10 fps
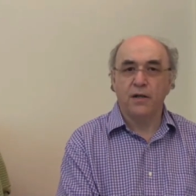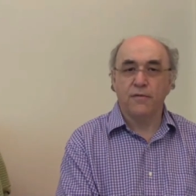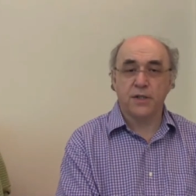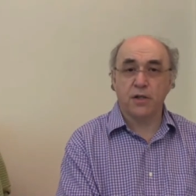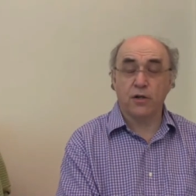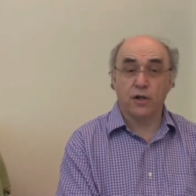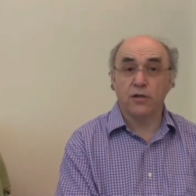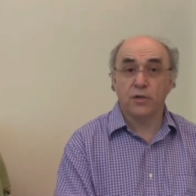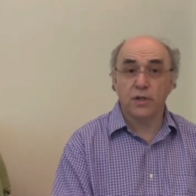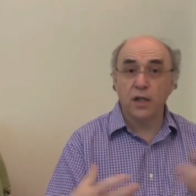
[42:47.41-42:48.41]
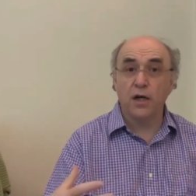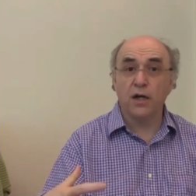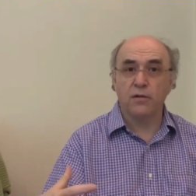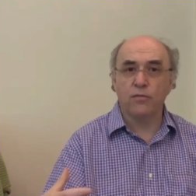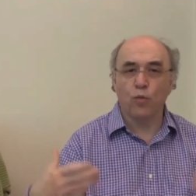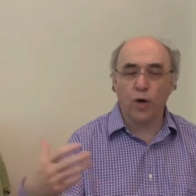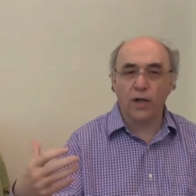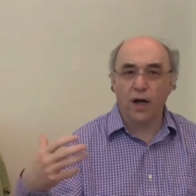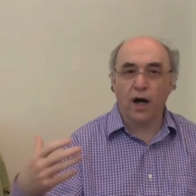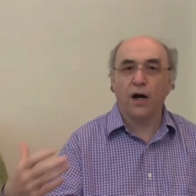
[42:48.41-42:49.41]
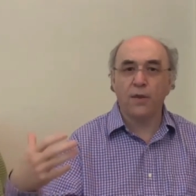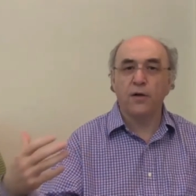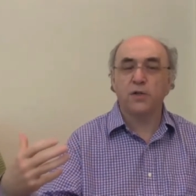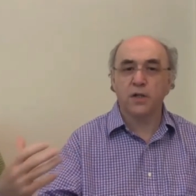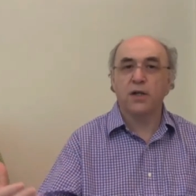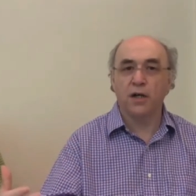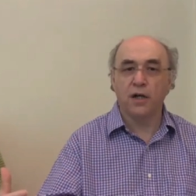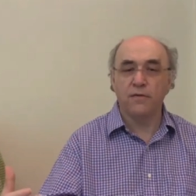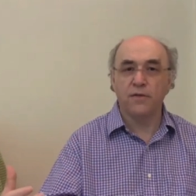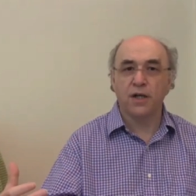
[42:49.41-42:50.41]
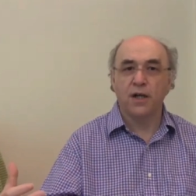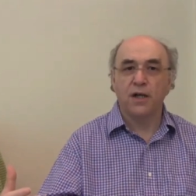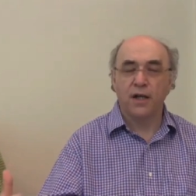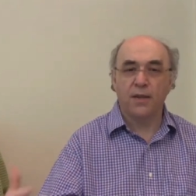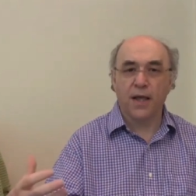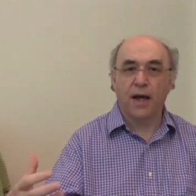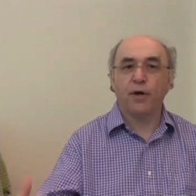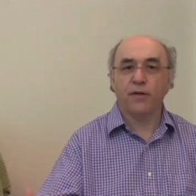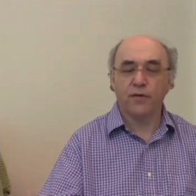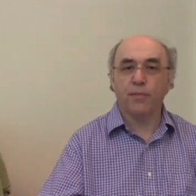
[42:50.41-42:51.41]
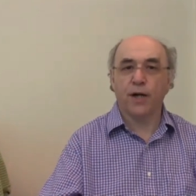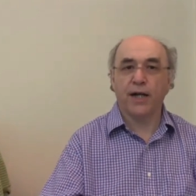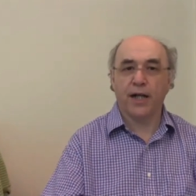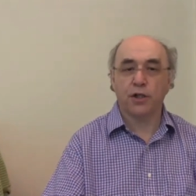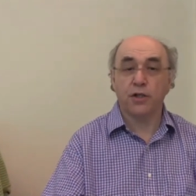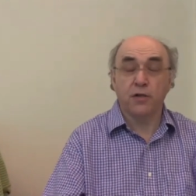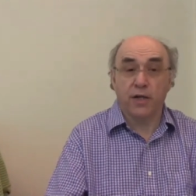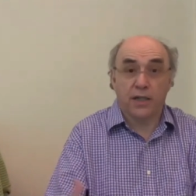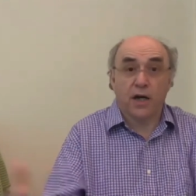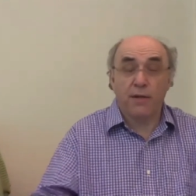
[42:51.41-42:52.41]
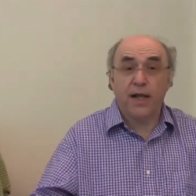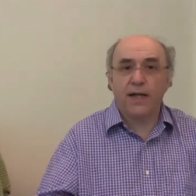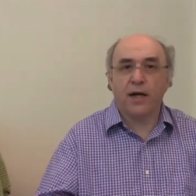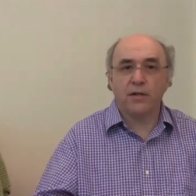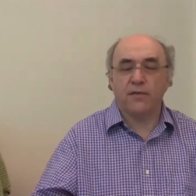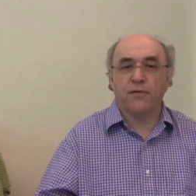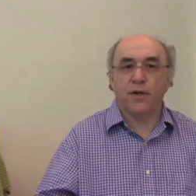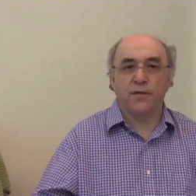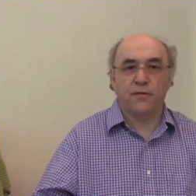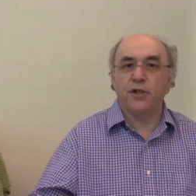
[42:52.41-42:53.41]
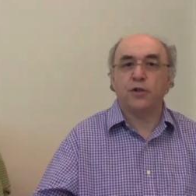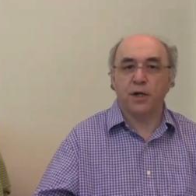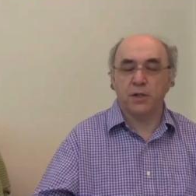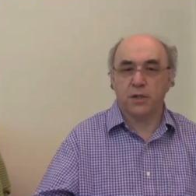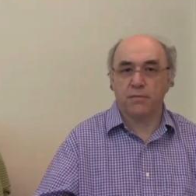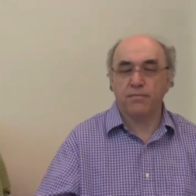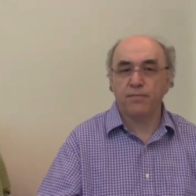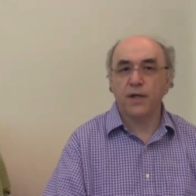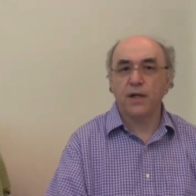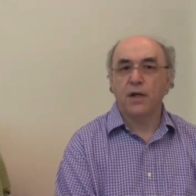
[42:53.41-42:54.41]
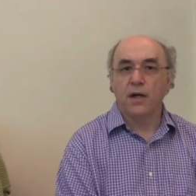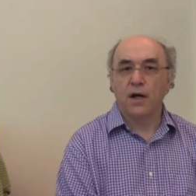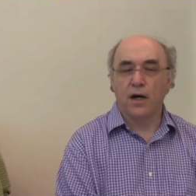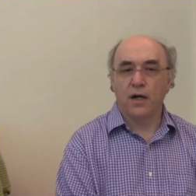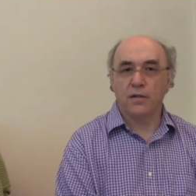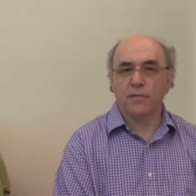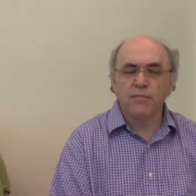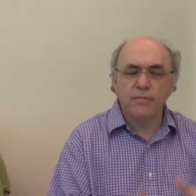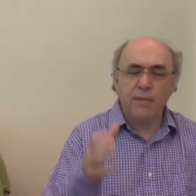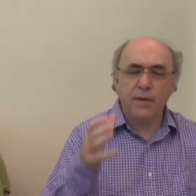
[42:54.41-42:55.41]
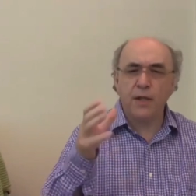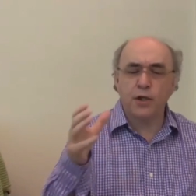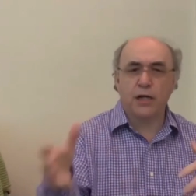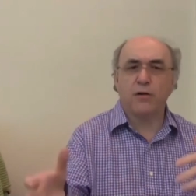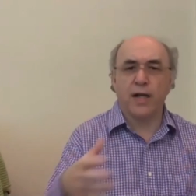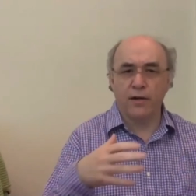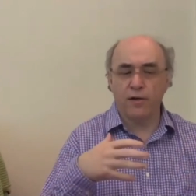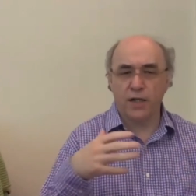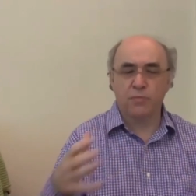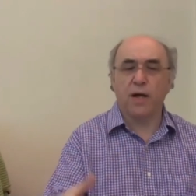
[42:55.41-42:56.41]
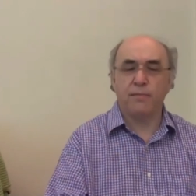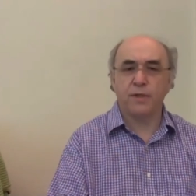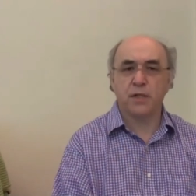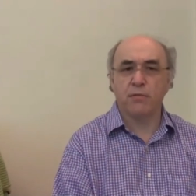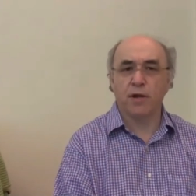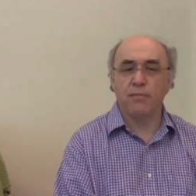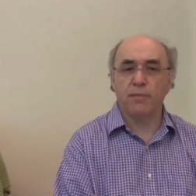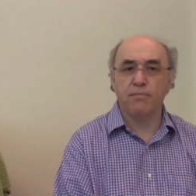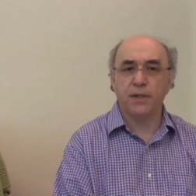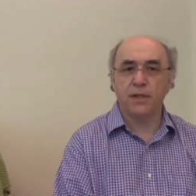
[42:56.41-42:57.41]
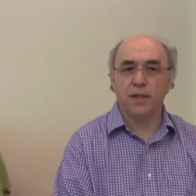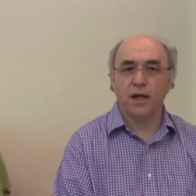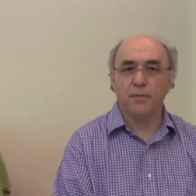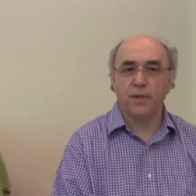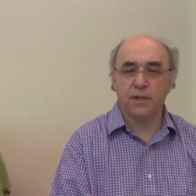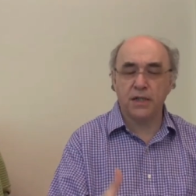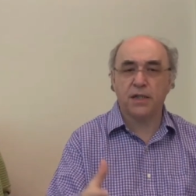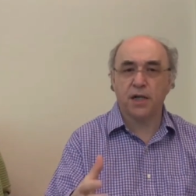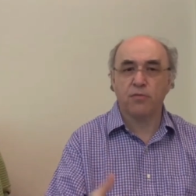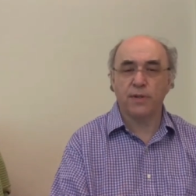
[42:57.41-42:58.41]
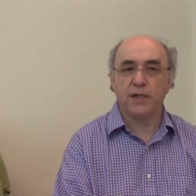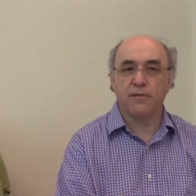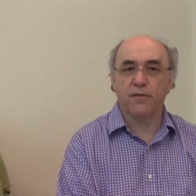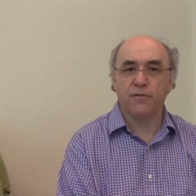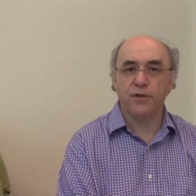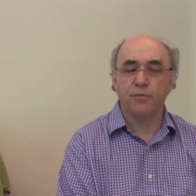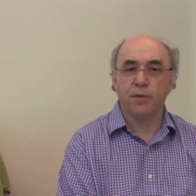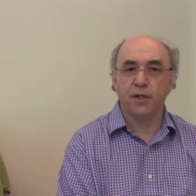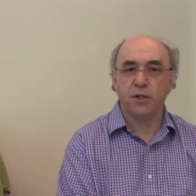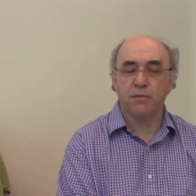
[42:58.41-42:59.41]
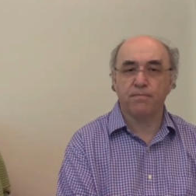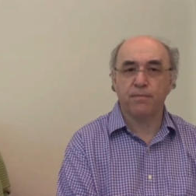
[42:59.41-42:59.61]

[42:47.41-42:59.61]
First thing you've got to do is learn what are those nerves in that part of your brain actually doing, and they'll be laid out differently for each person. Maybe the general areas might be similar, but the details will be different for each person.